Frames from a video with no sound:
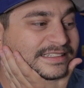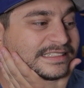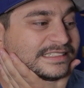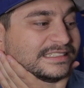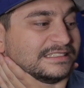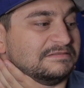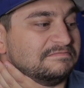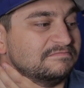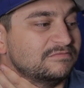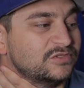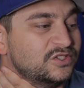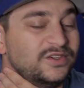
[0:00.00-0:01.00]

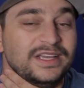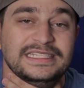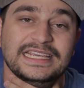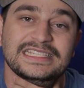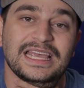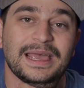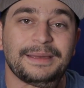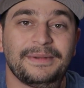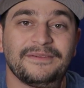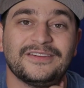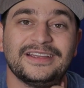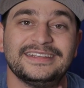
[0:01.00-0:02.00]
see you guys next time.
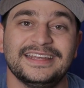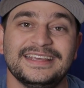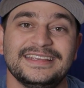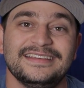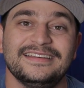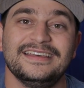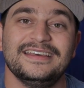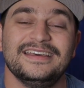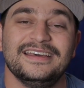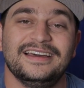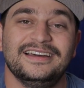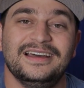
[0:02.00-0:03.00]
Have a great day.
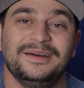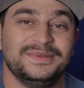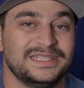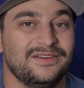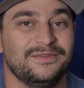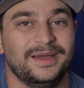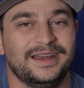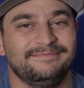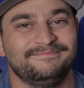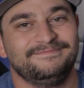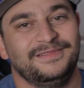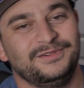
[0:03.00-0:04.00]
Peace out,
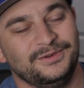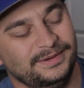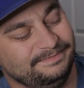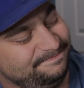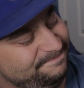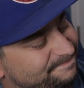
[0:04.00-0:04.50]
everybody. Have a good one.